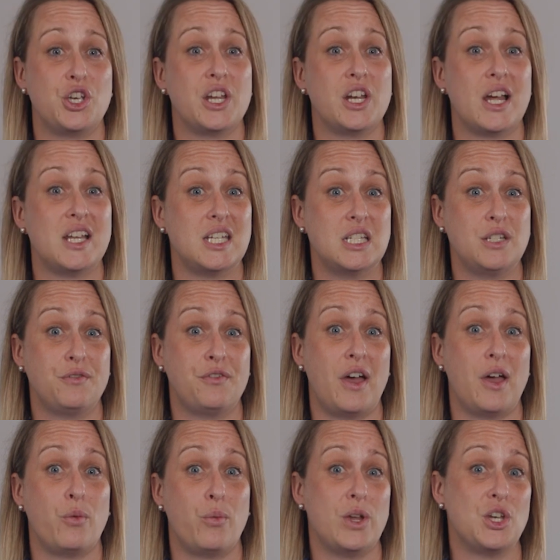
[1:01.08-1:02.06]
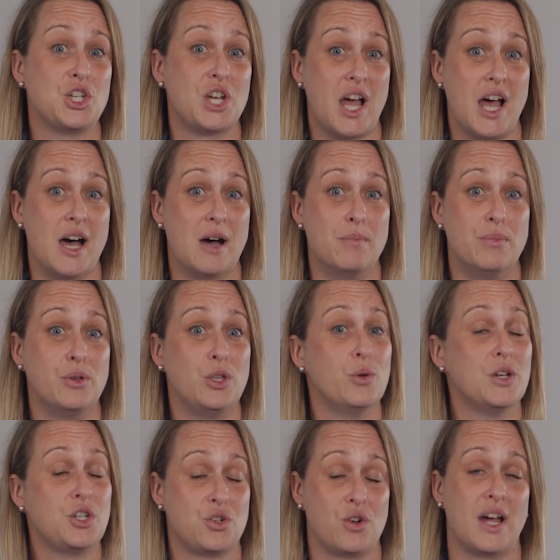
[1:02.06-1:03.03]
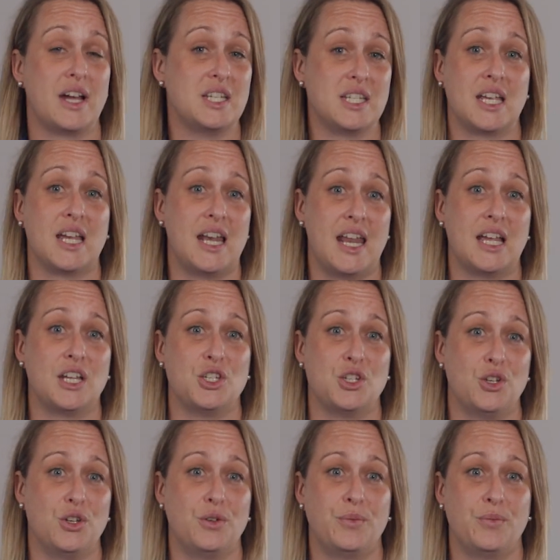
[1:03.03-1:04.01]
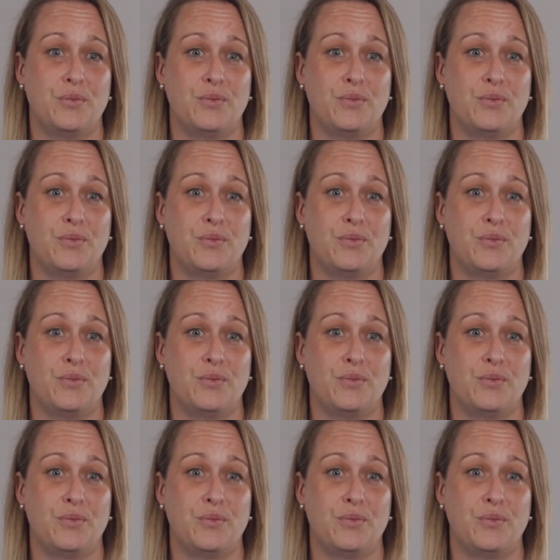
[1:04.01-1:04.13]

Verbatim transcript: you can identify which hub you are trying to connect to.